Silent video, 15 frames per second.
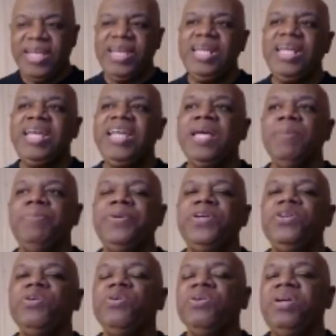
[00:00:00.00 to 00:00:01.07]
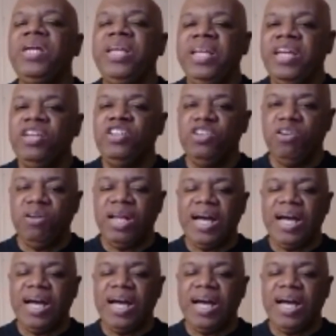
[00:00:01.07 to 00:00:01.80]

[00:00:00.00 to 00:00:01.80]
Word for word: any impurity in your